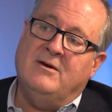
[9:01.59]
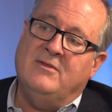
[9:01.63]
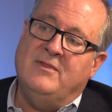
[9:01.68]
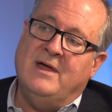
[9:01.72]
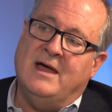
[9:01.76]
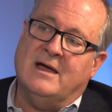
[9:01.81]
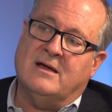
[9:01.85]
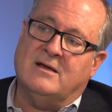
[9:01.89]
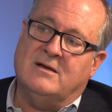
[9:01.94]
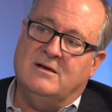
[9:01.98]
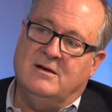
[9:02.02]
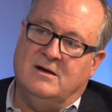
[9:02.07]

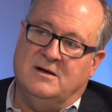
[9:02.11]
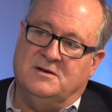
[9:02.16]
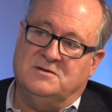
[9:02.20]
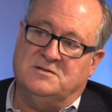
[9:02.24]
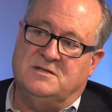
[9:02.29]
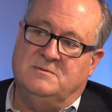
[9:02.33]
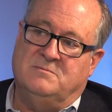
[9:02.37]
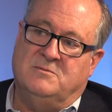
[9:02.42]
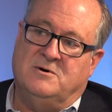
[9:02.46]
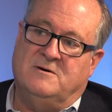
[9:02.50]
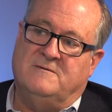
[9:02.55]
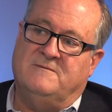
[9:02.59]
that
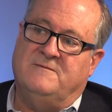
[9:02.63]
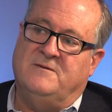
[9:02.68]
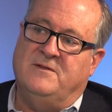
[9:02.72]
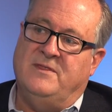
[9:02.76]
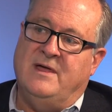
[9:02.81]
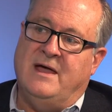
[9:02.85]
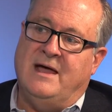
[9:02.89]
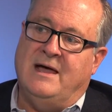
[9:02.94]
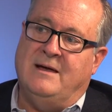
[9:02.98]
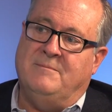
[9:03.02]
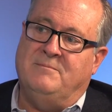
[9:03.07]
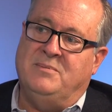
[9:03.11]
customer for
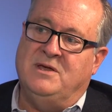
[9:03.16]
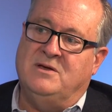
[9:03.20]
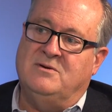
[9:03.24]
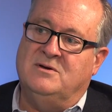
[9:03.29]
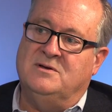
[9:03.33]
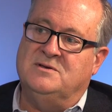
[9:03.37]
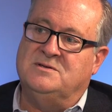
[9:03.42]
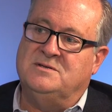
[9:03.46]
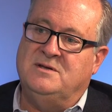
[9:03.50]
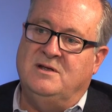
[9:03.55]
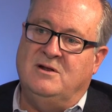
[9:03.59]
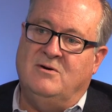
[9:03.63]
that?
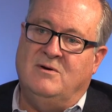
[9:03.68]
Because I